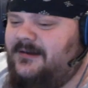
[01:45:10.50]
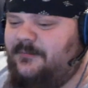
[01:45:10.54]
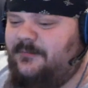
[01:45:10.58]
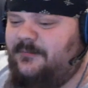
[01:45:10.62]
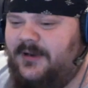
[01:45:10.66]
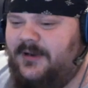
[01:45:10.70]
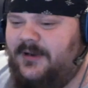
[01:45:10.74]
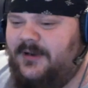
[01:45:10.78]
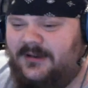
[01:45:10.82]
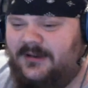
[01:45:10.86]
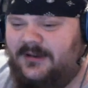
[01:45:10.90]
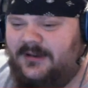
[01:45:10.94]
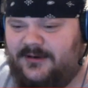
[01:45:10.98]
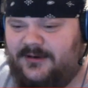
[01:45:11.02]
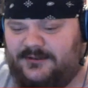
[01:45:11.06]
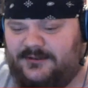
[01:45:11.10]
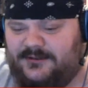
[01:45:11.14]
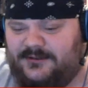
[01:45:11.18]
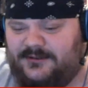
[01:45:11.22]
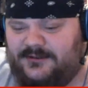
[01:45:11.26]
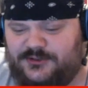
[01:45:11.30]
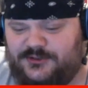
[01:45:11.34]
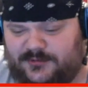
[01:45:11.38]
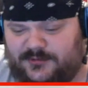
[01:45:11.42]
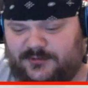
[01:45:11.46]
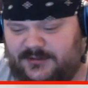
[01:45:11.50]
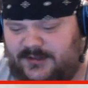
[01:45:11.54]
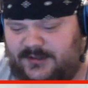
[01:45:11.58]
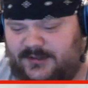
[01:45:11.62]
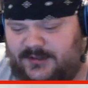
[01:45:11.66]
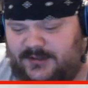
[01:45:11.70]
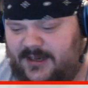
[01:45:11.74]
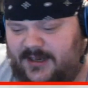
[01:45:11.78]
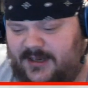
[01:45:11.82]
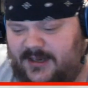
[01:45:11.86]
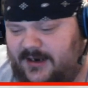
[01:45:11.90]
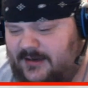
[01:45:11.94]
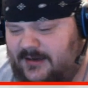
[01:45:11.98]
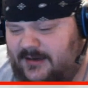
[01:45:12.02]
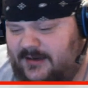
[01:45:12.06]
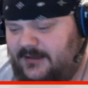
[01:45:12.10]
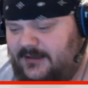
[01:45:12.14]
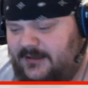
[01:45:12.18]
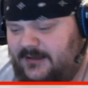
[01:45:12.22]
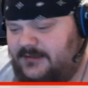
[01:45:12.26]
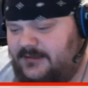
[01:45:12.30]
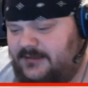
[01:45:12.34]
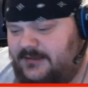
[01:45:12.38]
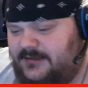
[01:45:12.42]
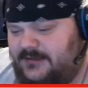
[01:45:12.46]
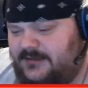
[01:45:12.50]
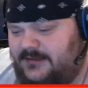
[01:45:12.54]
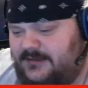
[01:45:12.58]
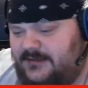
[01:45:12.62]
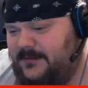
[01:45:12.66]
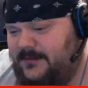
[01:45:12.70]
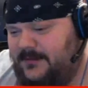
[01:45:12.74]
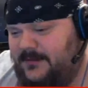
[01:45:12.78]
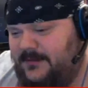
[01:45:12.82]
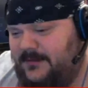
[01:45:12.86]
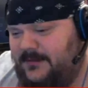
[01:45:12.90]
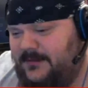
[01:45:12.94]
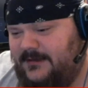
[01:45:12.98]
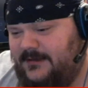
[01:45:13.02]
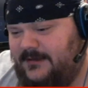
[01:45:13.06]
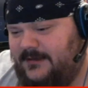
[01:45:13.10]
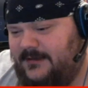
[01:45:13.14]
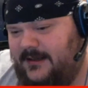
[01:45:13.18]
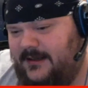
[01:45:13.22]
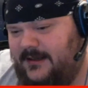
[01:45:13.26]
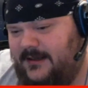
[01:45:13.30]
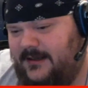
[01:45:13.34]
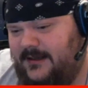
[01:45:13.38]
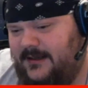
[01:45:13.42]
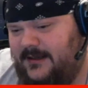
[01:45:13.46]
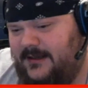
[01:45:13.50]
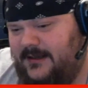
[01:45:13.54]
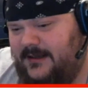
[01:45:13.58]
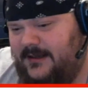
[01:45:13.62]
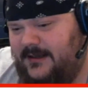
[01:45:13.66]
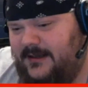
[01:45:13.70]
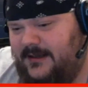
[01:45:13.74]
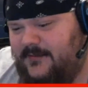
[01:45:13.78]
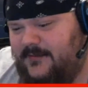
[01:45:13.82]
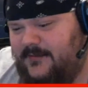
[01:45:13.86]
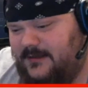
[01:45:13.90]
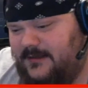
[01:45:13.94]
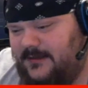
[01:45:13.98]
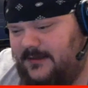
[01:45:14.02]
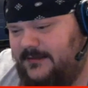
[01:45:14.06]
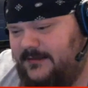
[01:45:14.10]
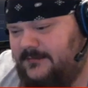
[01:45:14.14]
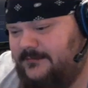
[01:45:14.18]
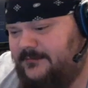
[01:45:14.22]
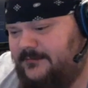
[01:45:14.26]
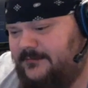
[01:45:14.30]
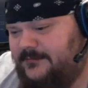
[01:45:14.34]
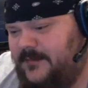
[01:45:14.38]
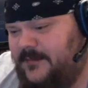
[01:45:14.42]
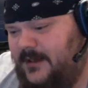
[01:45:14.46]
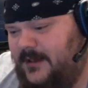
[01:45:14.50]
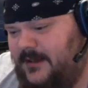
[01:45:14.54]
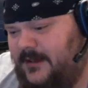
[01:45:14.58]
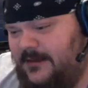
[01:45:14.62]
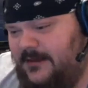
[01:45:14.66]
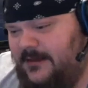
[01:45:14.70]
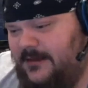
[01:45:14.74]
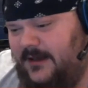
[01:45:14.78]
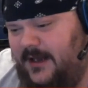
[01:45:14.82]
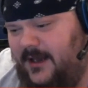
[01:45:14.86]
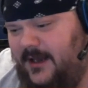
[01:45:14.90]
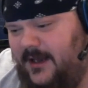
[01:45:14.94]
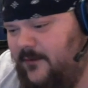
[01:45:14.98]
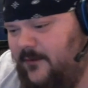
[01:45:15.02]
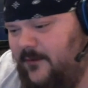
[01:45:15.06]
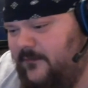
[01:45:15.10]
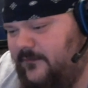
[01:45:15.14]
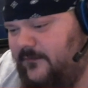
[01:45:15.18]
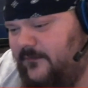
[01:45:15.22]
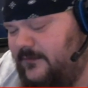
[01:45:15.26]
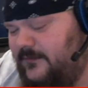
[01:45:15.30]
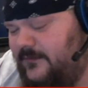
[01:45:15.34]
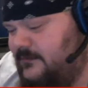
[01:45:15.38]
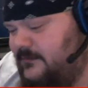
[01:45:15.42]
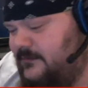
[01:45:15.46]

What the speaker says: immediately going to shoulder the Ares and aim at the fucking elf.